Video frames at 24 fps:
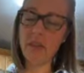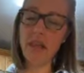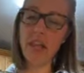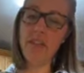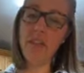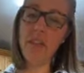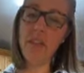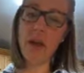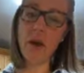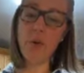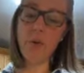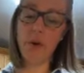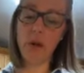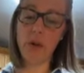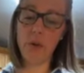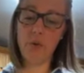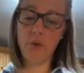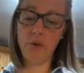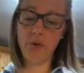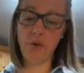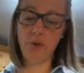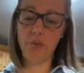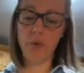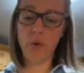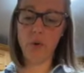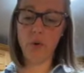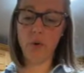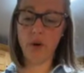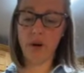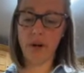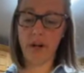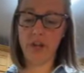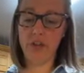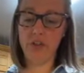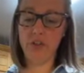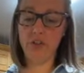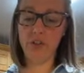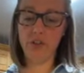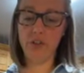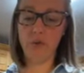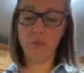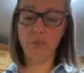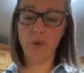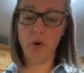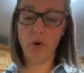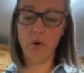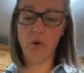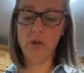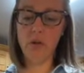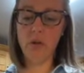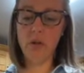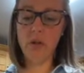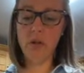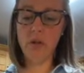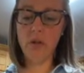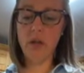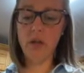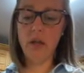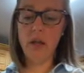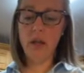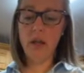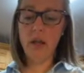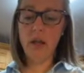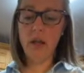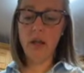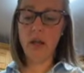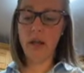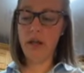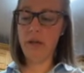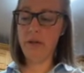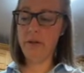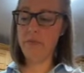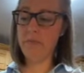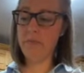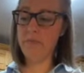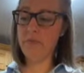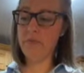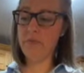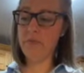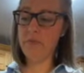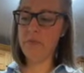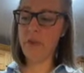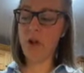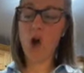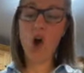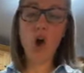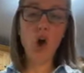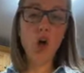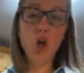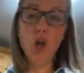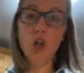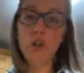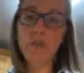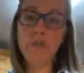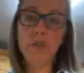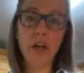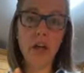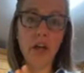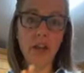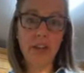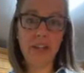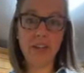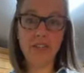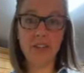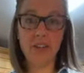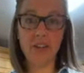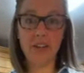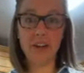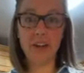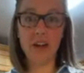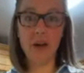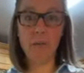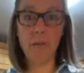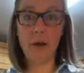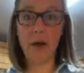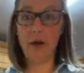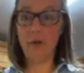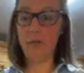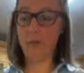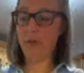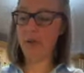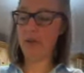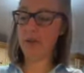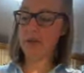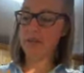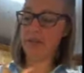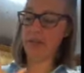And that way when you pour it into your bowl, all of the honey is going to come out because